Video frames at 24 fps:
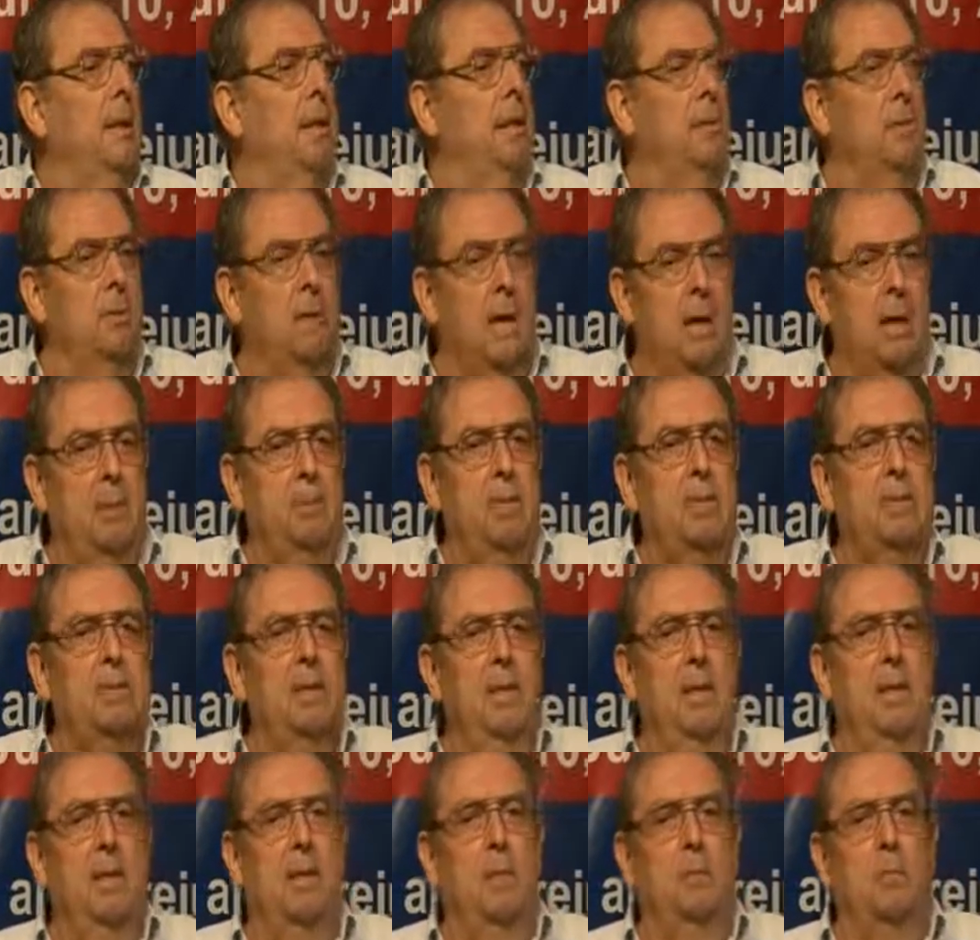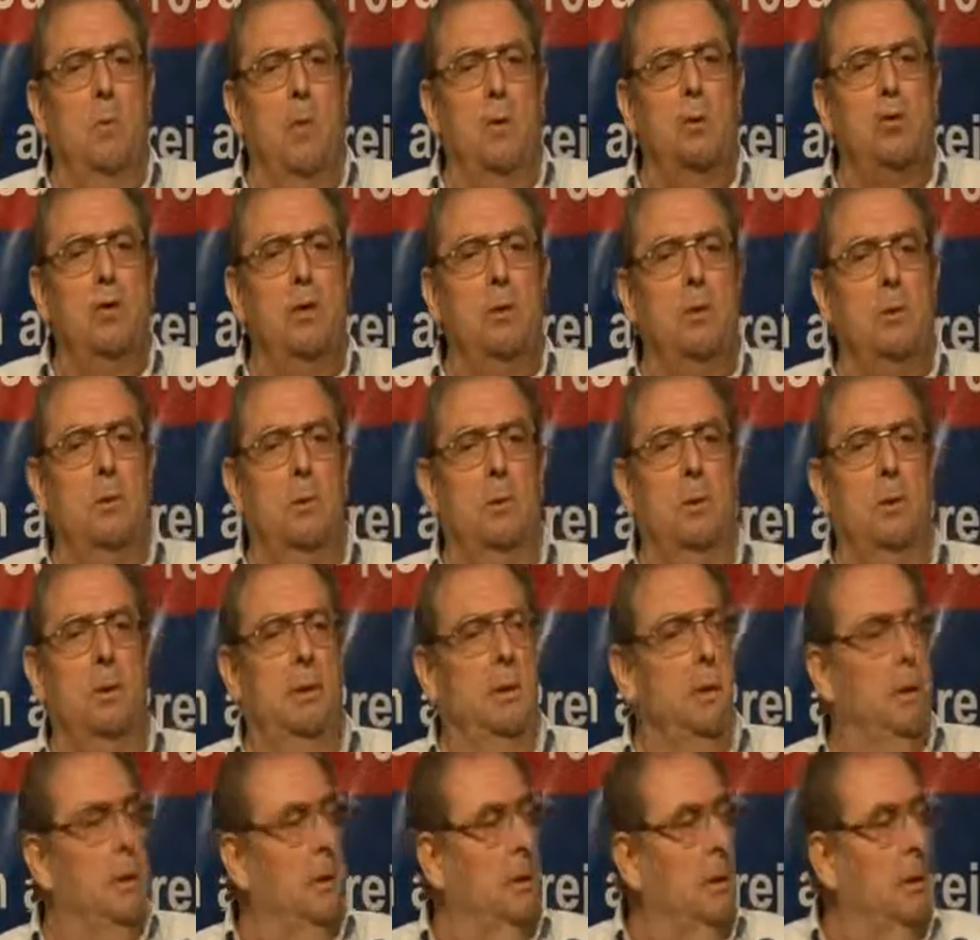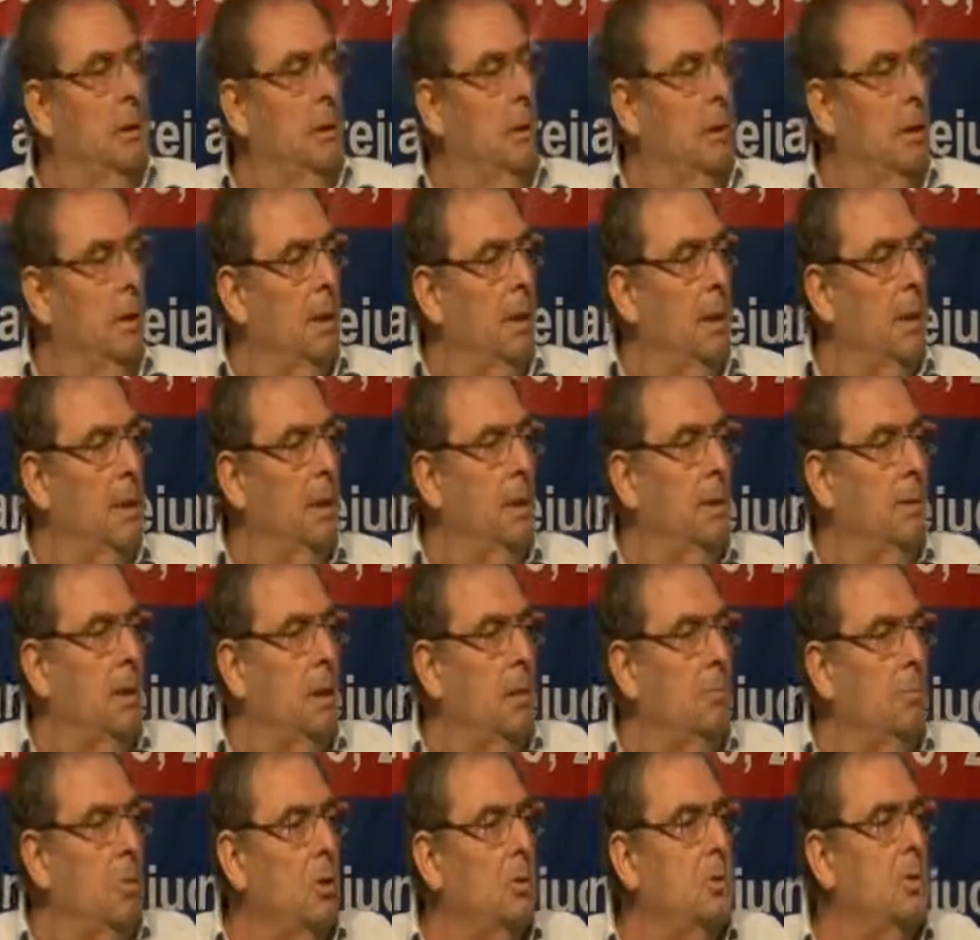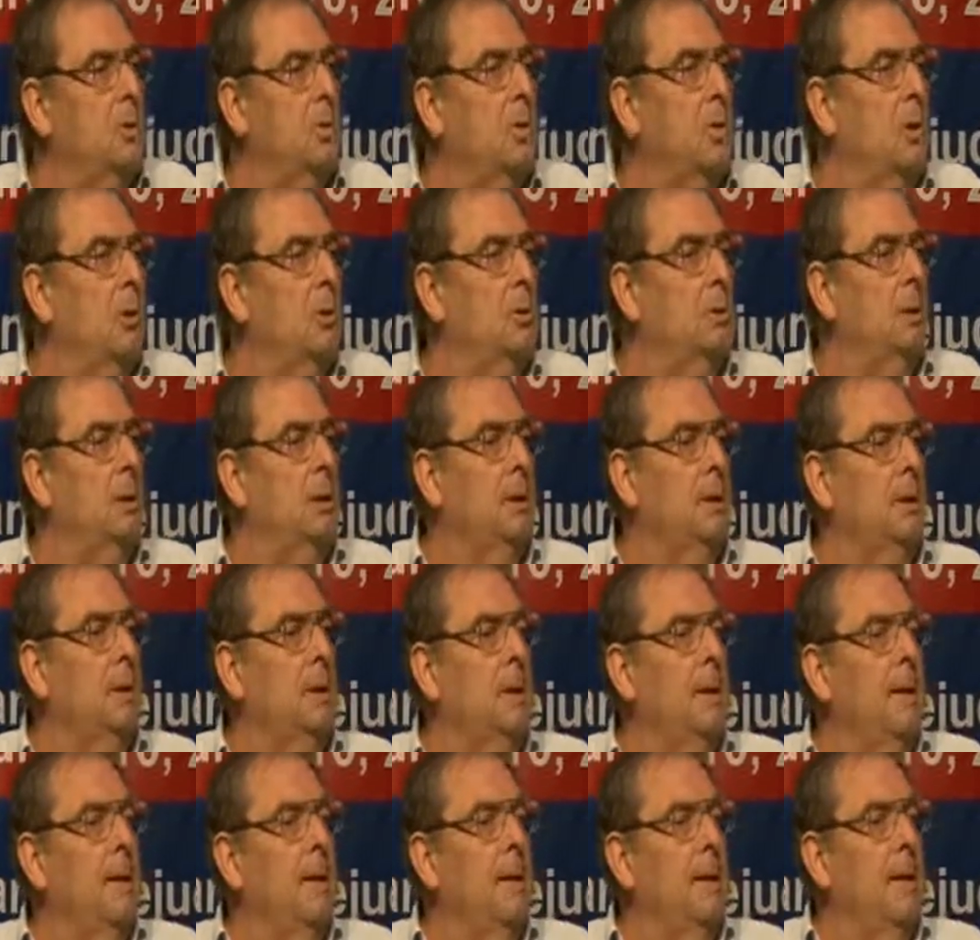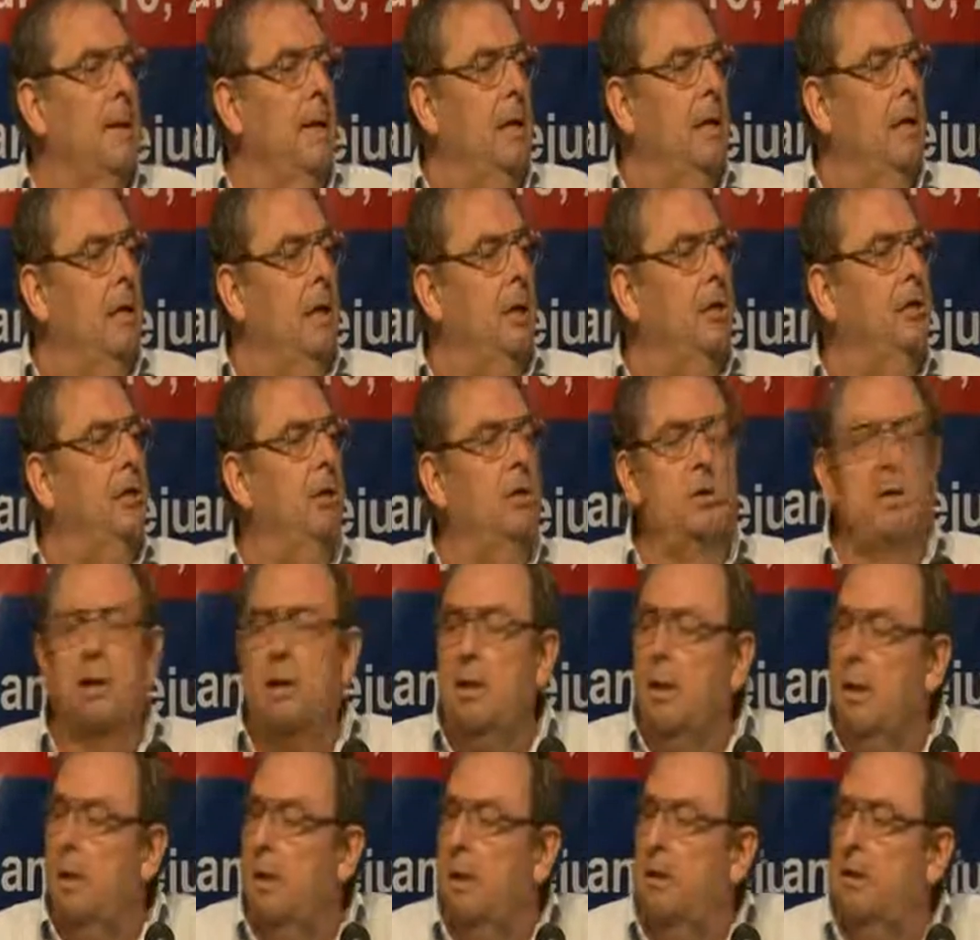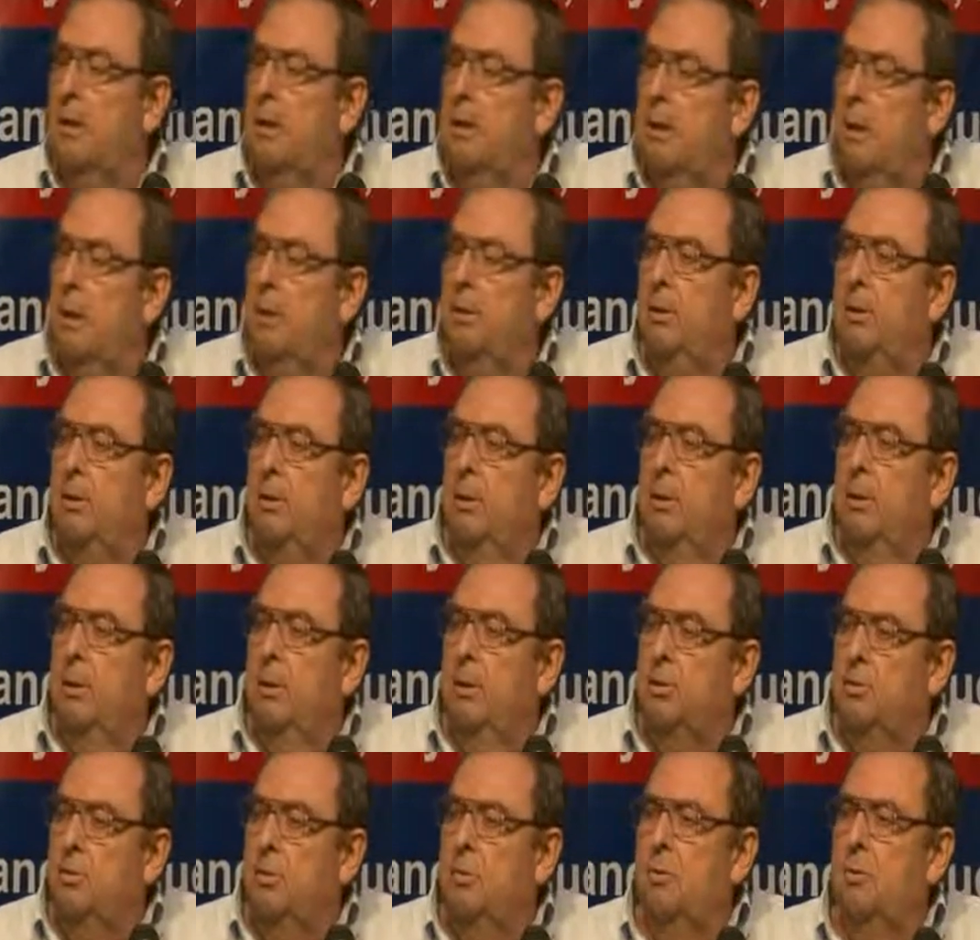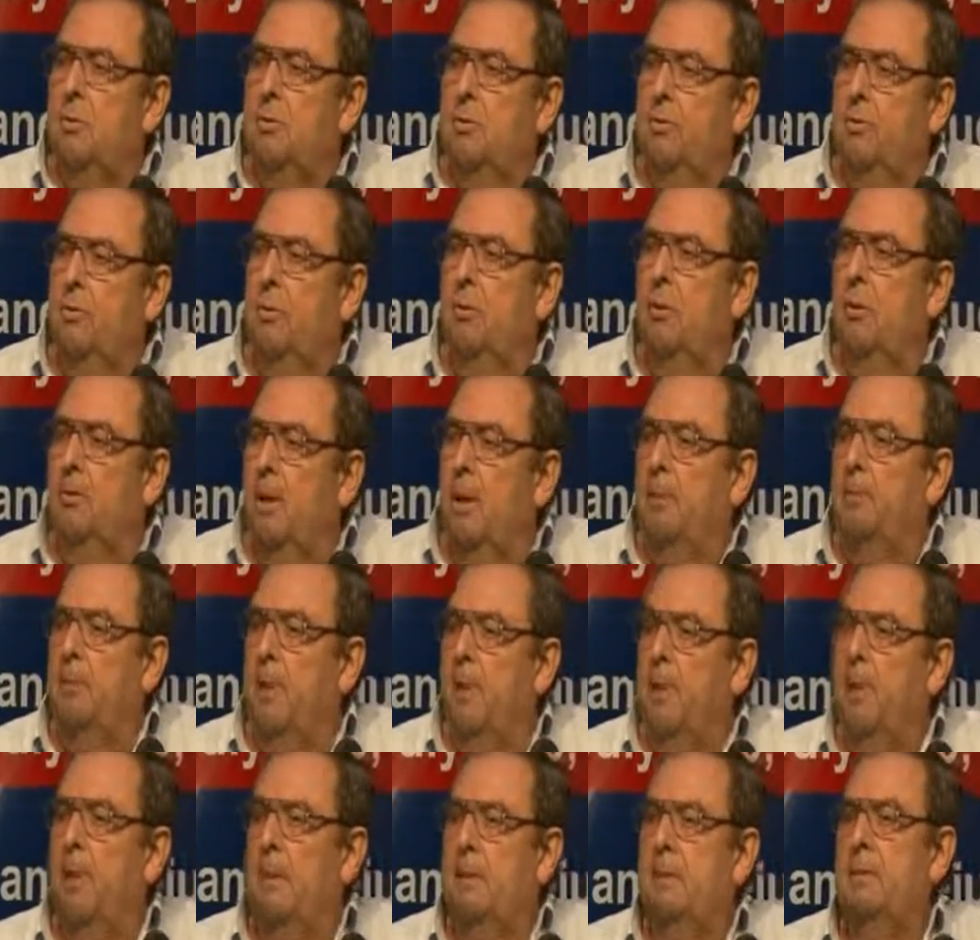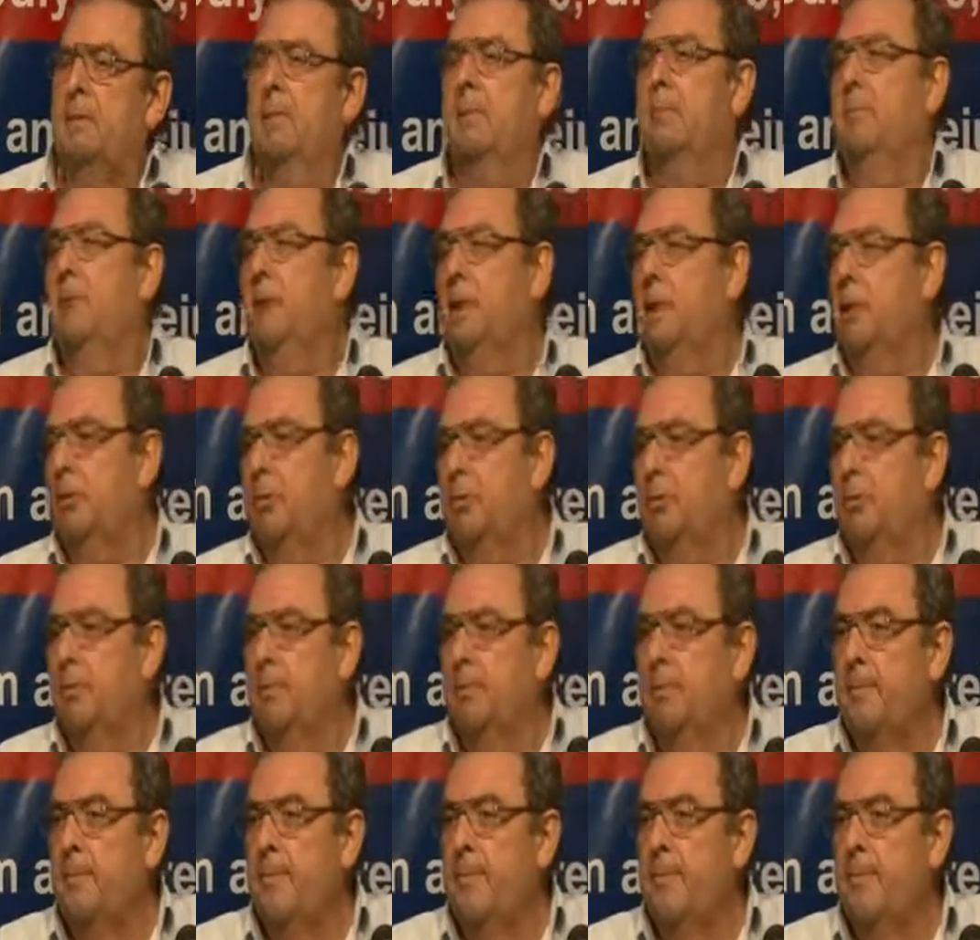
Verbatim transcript: unanimously in Washington, in, in, in, uh, in, in Moscow, and in London, declared that the Jews of Europe are being exterminated.